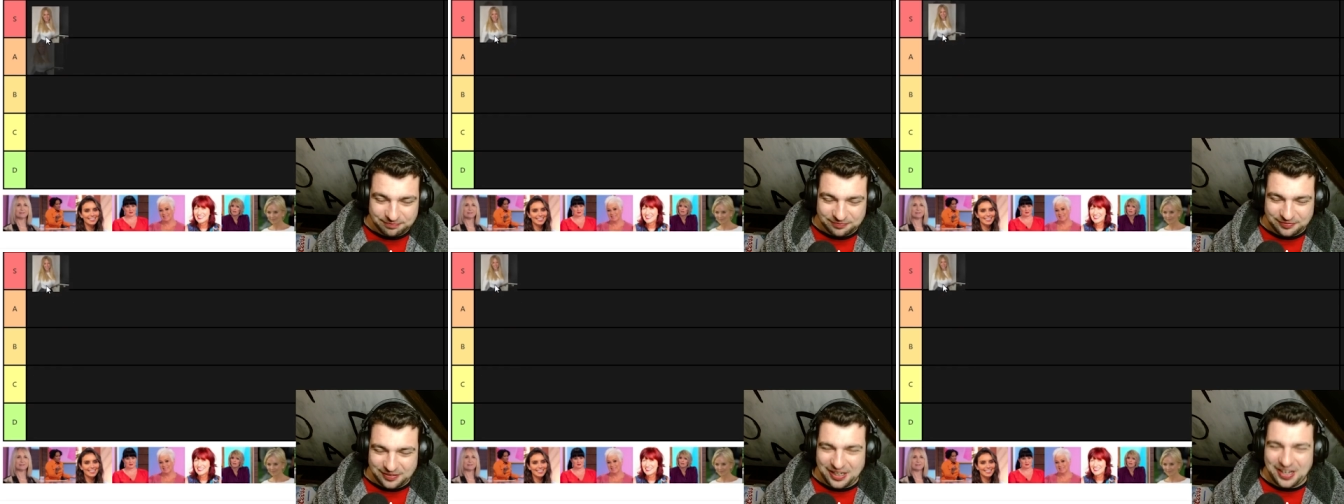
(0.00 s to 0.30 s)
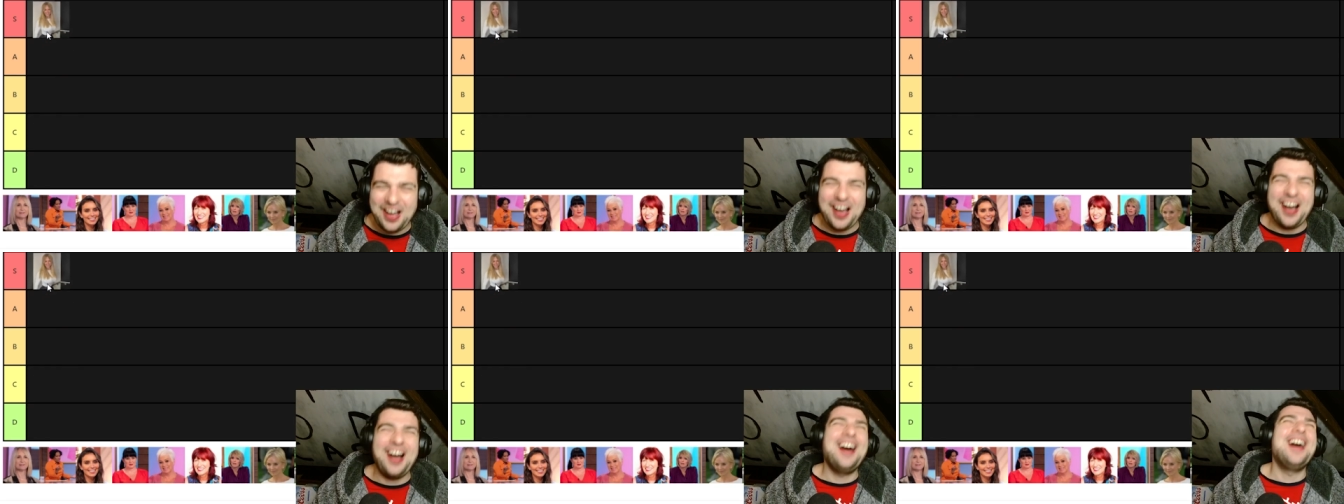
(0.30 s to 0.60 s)

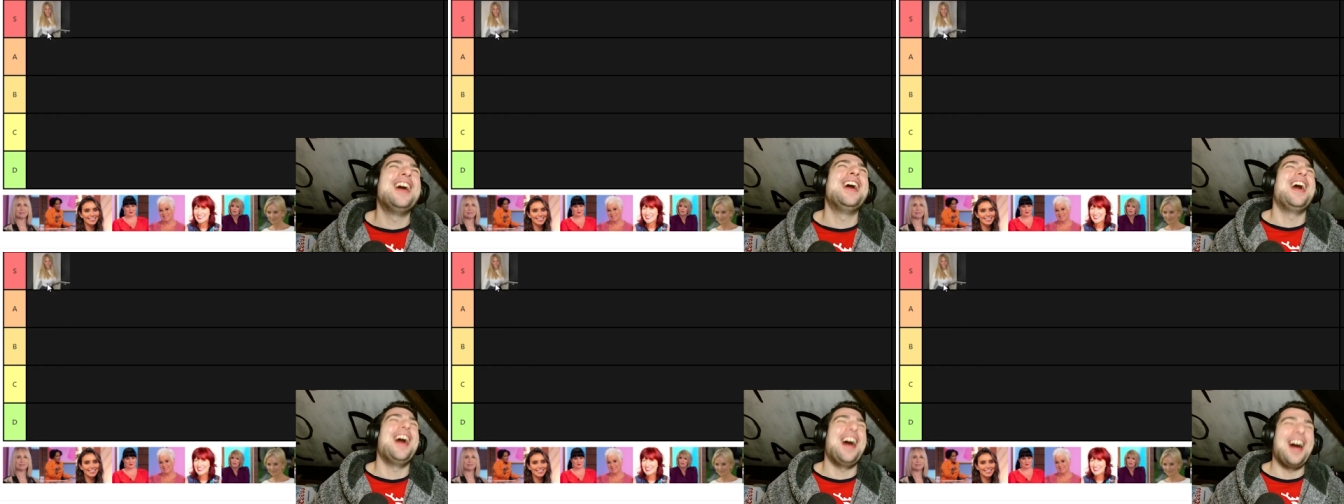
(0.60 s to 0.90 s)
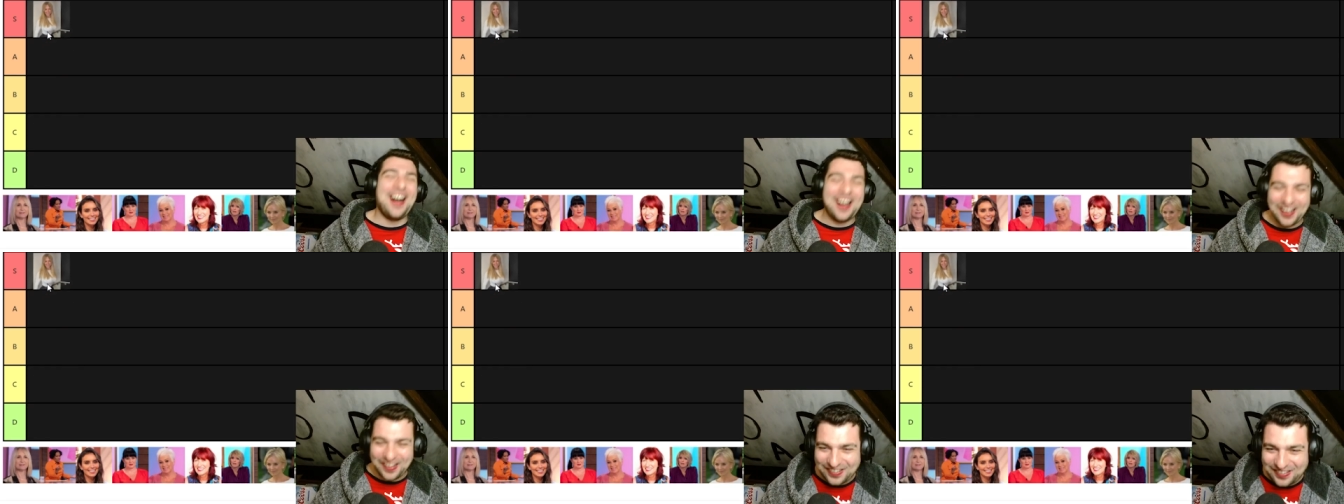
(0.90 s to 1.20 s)
No!
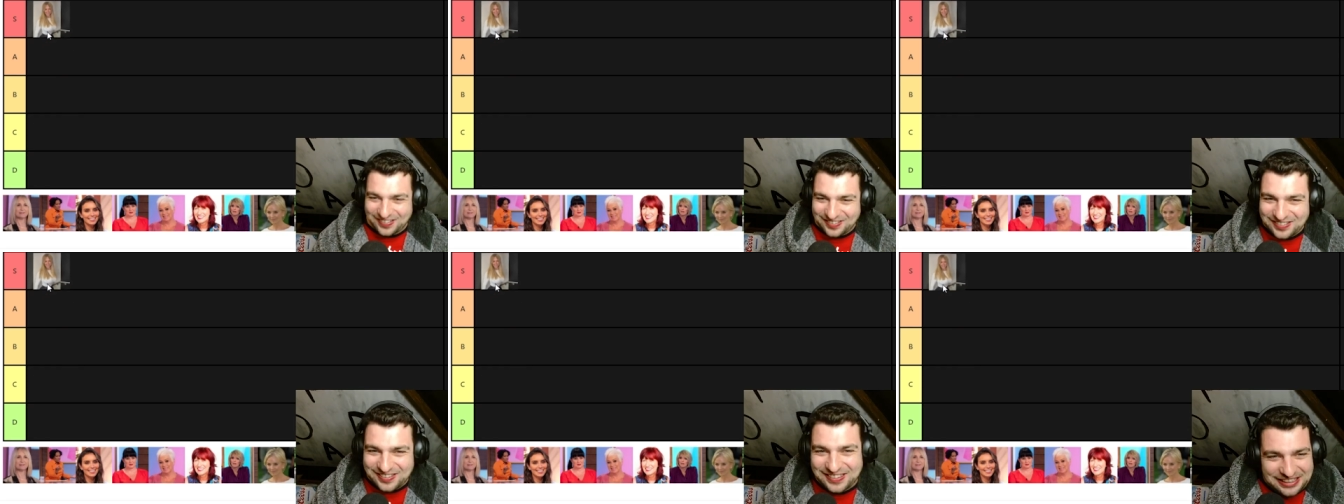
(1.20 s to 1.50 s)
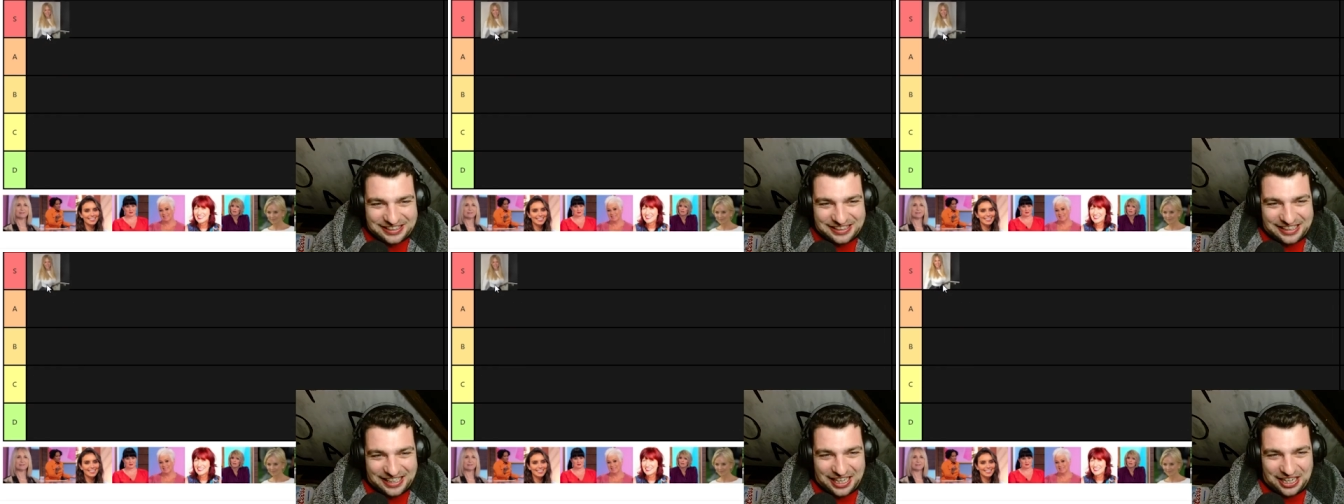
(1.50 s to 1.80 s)

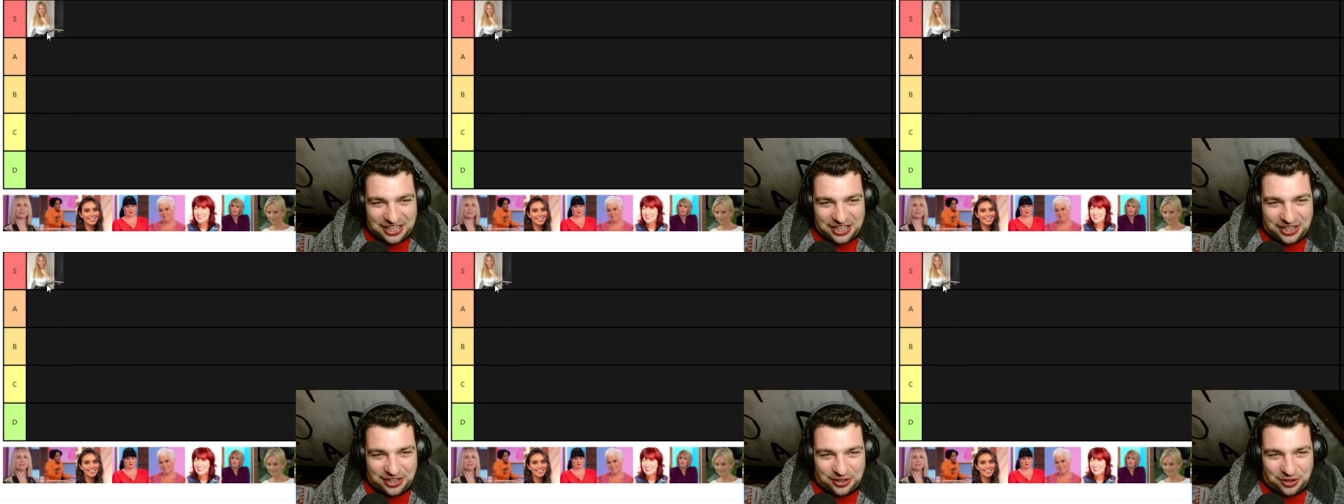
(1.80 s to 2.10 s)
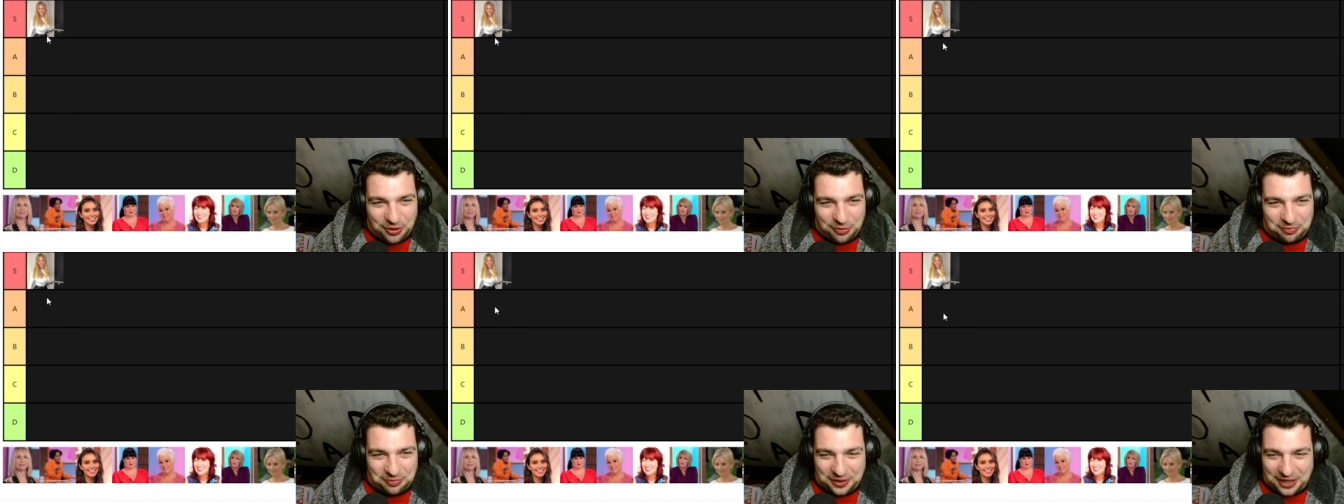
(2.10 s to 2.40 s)
Get her
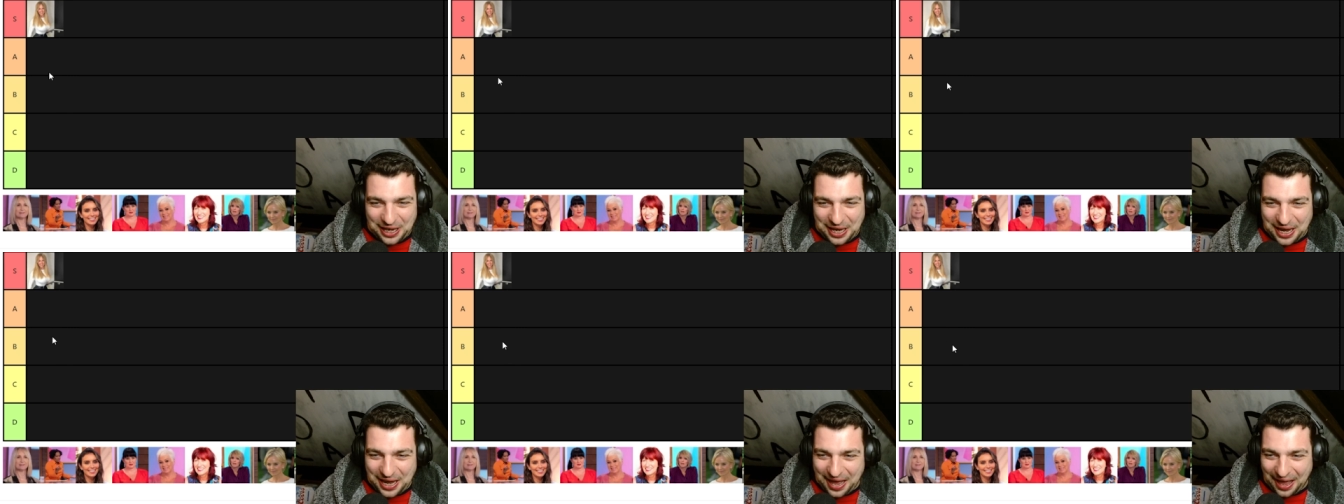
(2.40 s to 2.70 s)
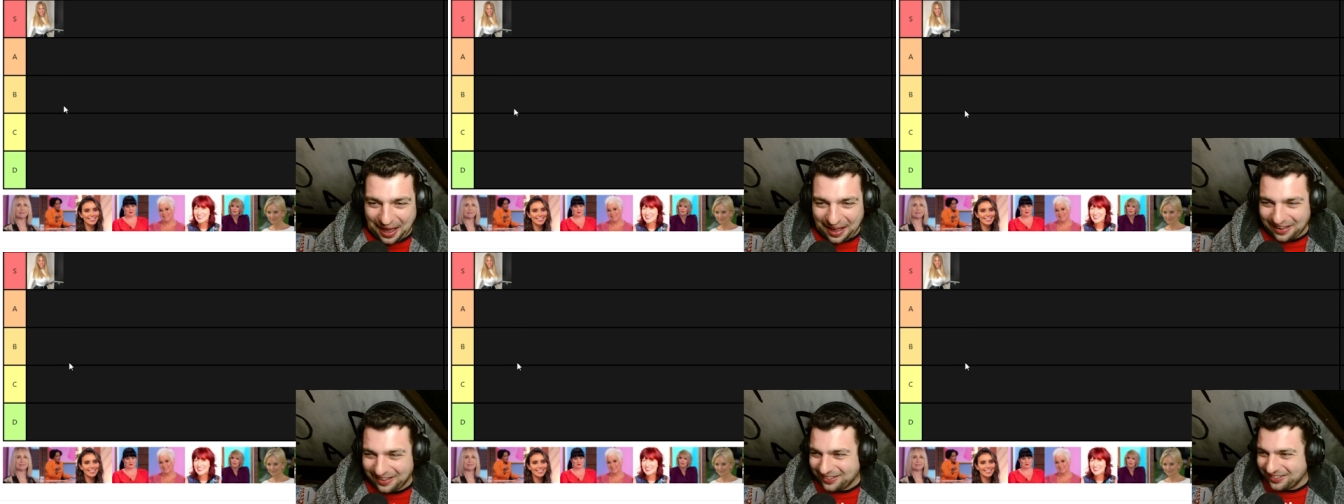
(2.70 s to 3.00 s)
up
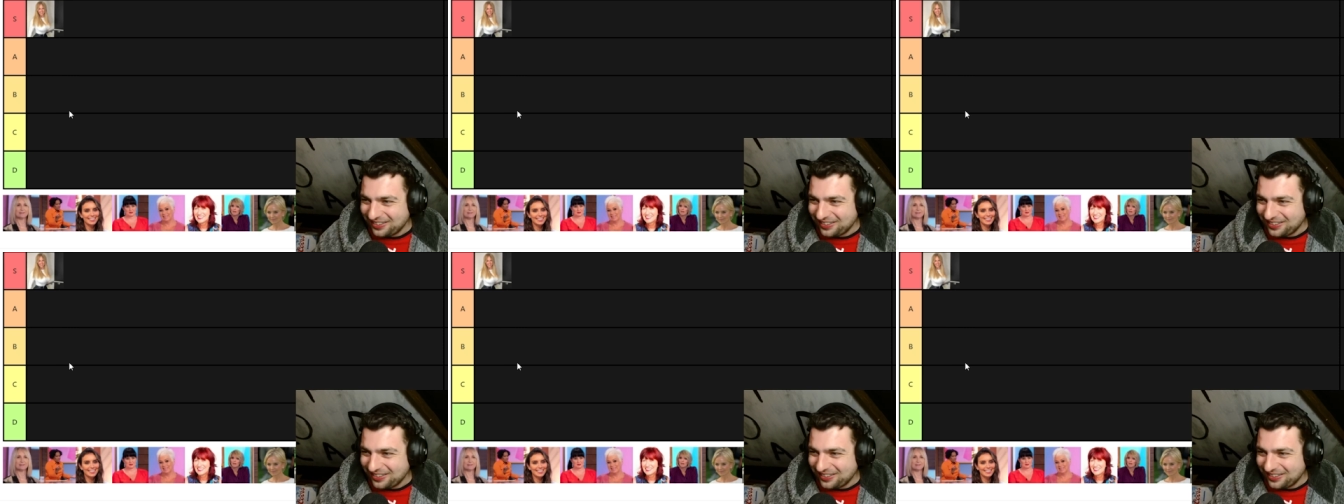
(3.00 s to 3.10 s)
there.